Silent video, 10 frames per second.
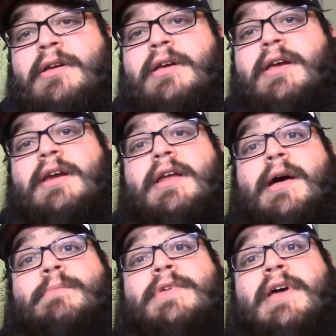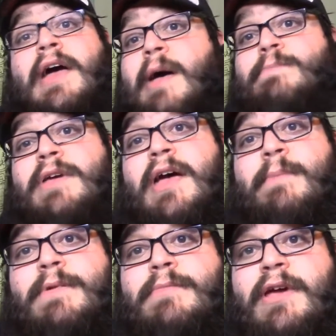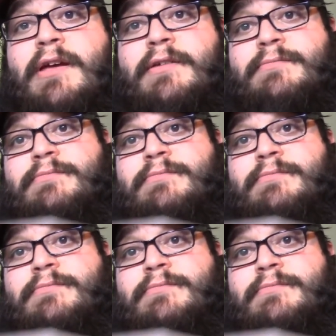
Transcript: and I'll be a happy, happy man.